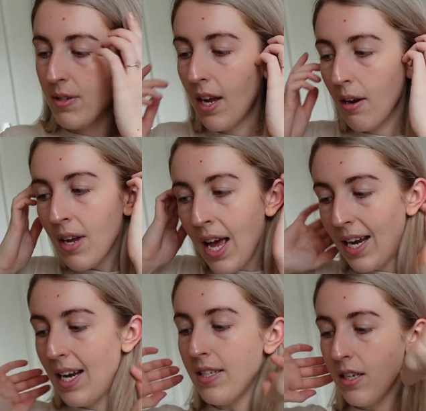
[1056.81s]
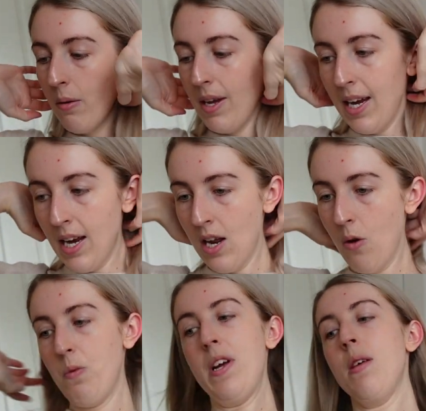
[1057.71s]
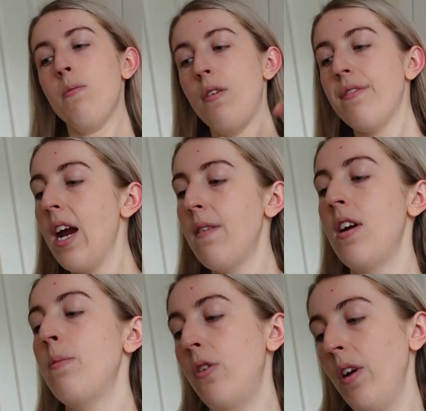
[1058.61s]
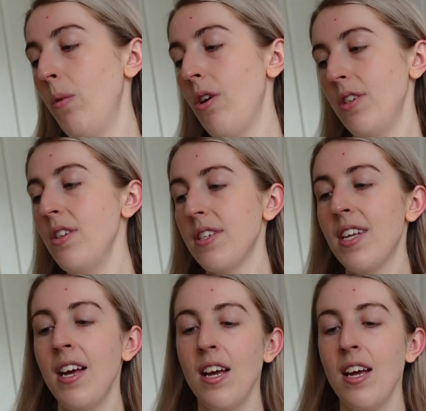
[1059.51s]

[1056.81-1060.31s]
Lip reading: So let's go in with my favourite Arborian products.